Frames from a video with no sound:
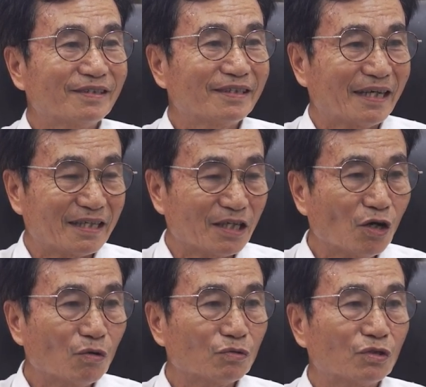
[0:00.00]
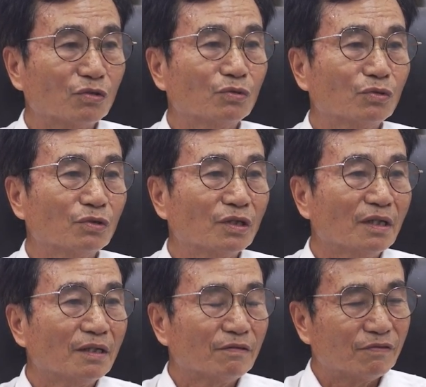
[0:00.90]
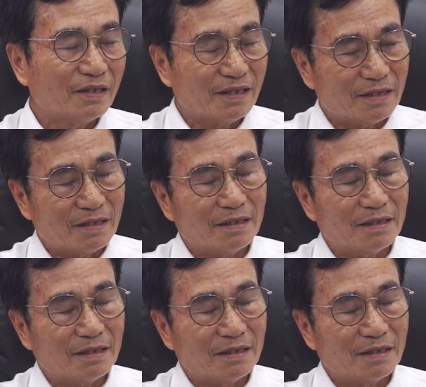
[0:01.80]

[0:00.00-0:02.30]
dengi auto fu di